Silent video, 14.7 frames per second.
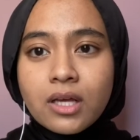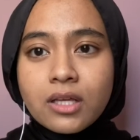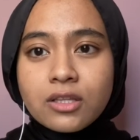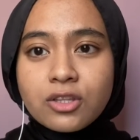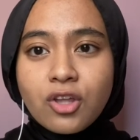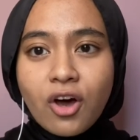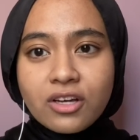
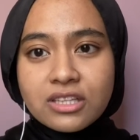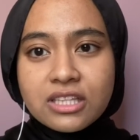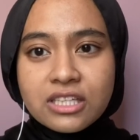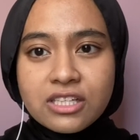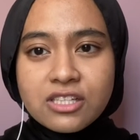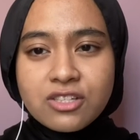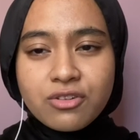
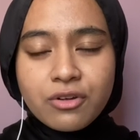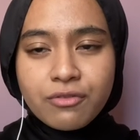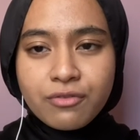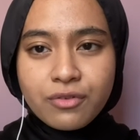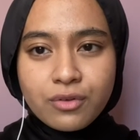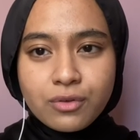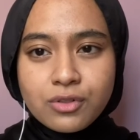doctors
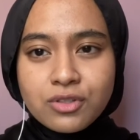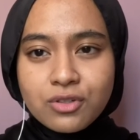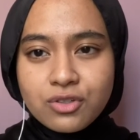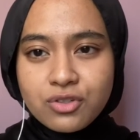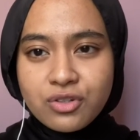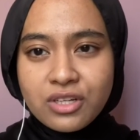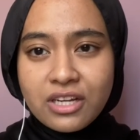refused to
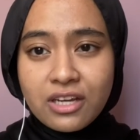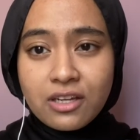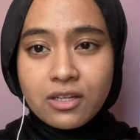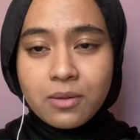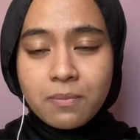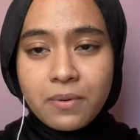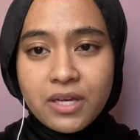treat any
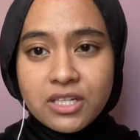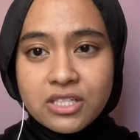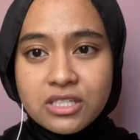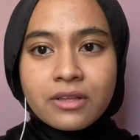patient,